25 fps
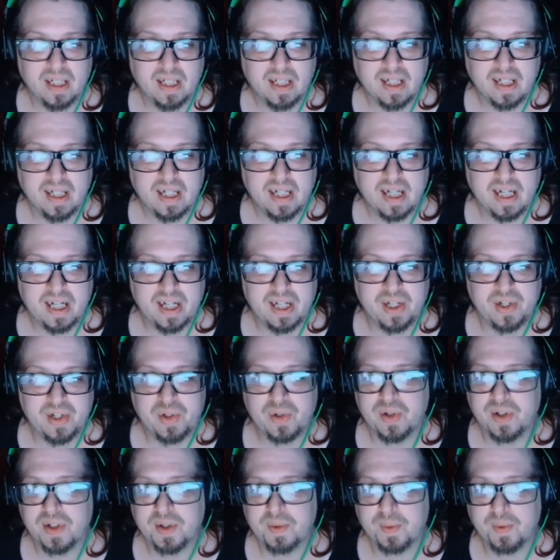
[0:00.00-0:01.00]
An issue
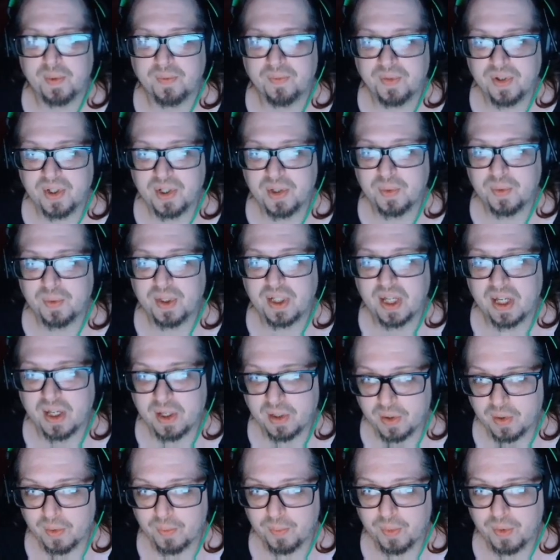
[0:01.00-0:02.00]
has been fixed with the
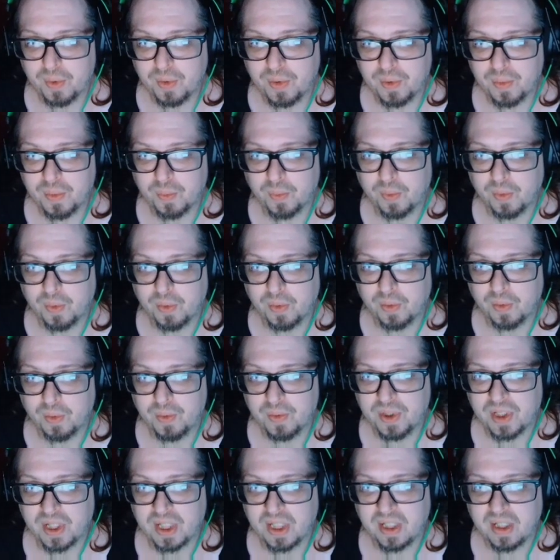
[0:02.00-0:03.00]
Echo Boots. We're
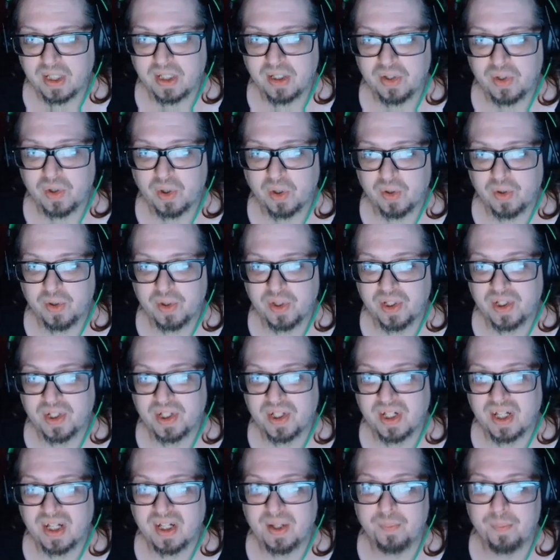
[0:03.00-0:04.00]
losing charges
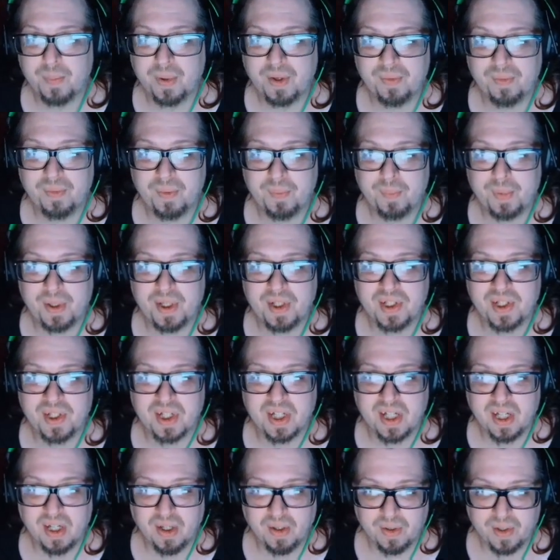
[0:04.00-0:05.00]
in PvP
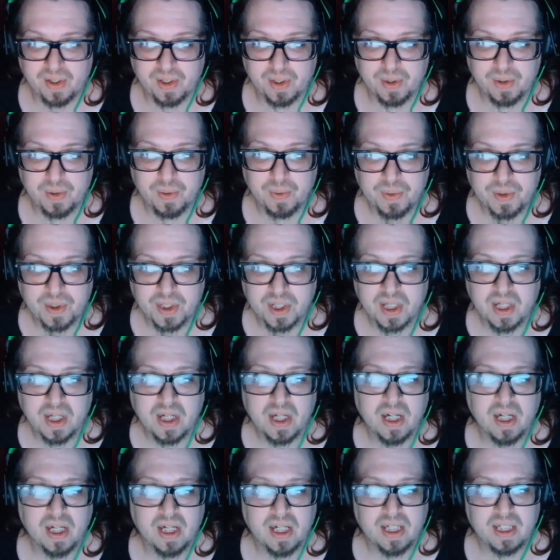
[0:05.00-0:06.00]
scenarios.
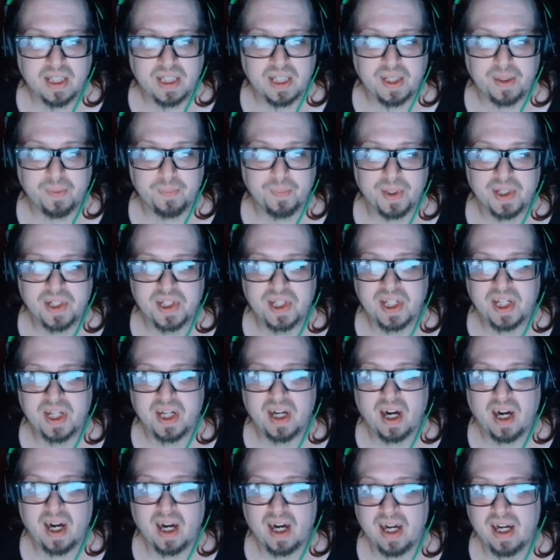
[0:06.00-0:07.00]
The mixed
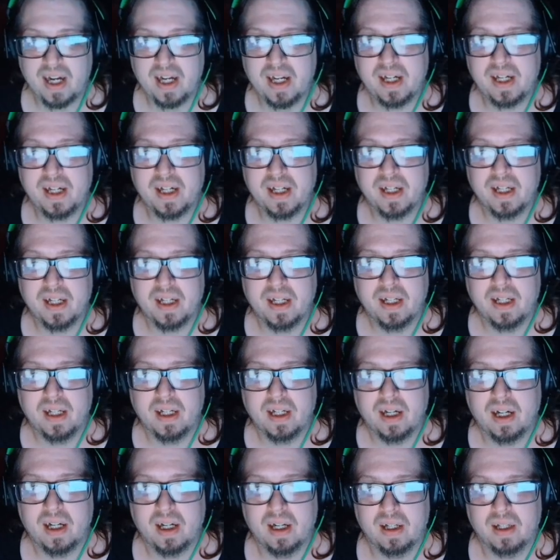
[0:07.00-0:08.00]
hide
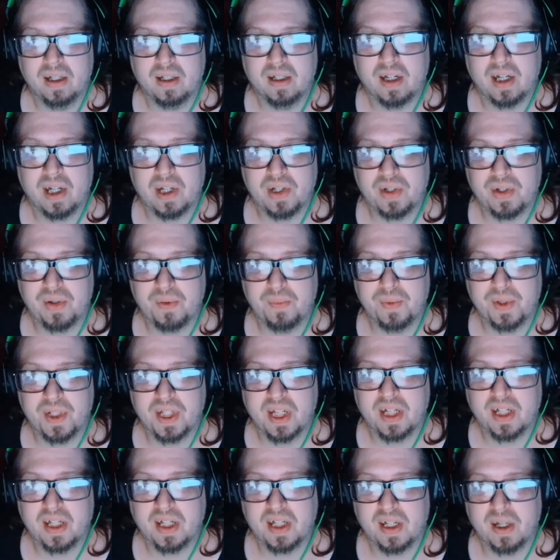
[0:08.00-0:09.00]
costume
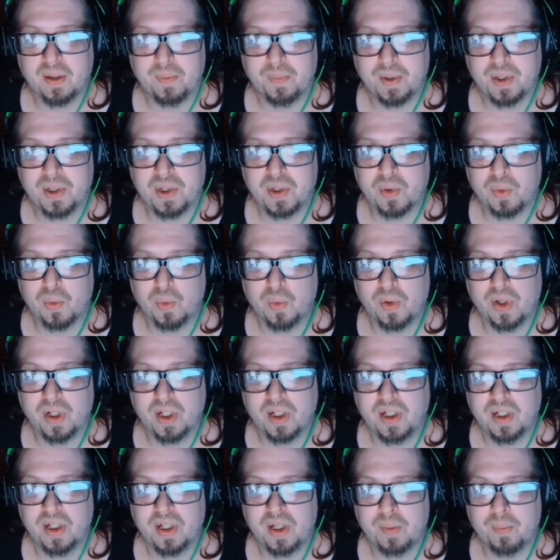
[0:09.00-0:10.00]
set can now be stored in
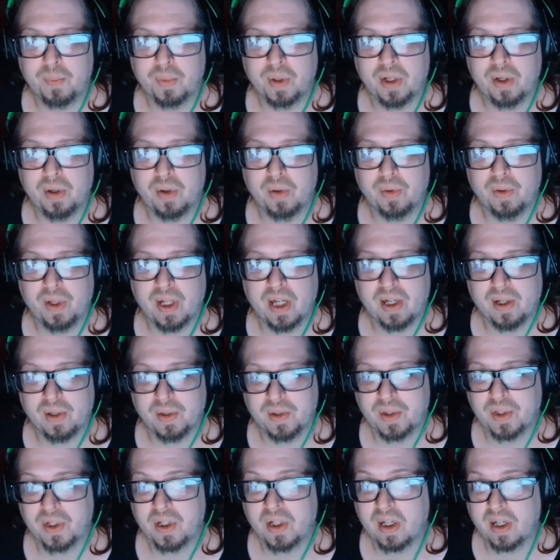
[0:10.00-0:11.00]
the player and
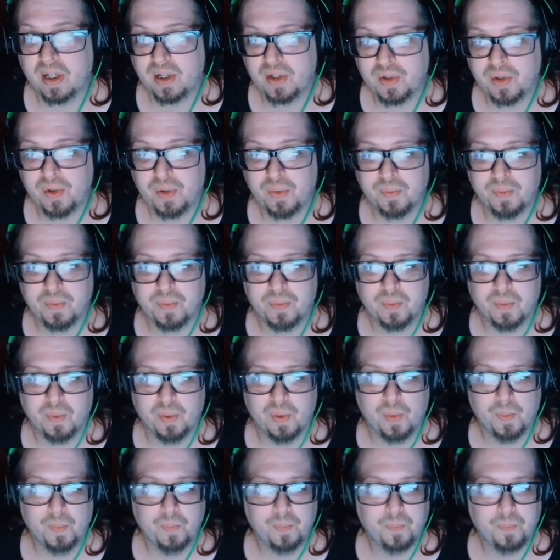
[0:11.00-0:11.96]
house costume room.